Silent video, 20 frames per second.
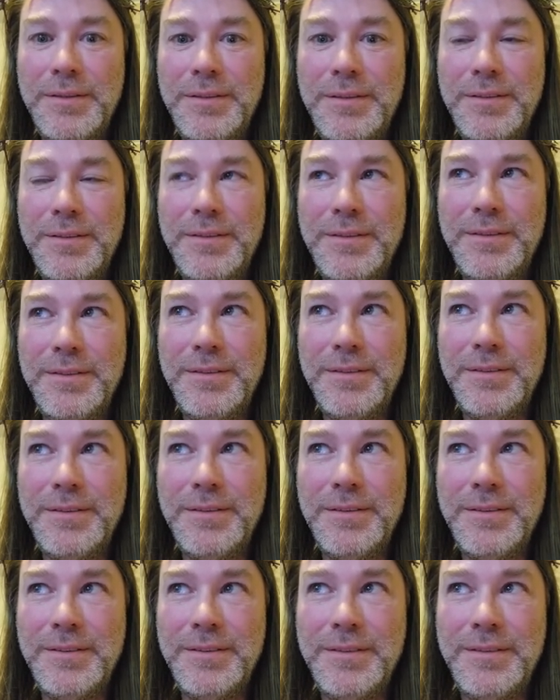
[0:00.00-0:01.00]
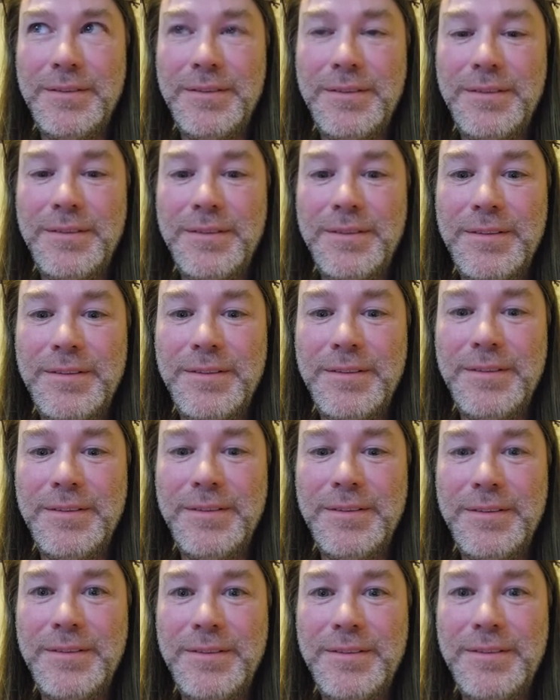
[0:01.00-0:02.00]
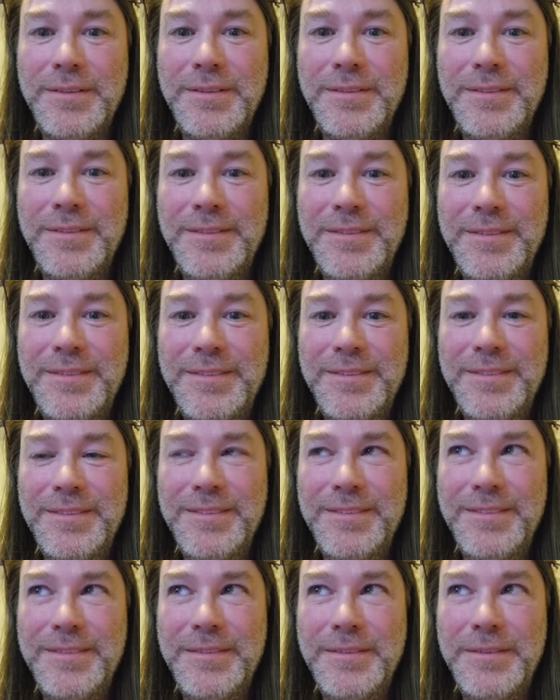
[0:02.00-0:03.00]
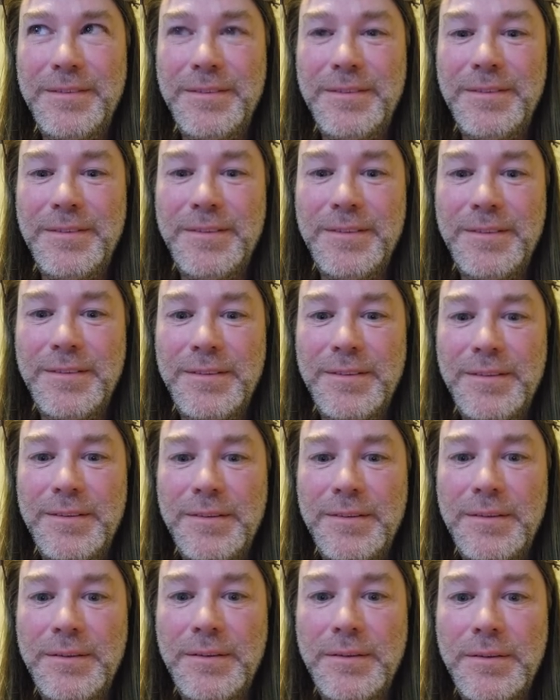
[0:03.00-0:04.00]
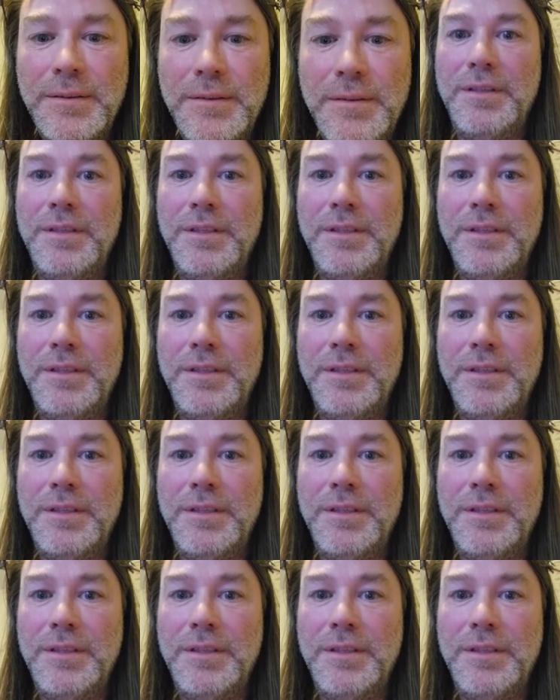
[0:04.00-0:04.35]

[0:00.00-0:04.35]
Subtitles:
(silence)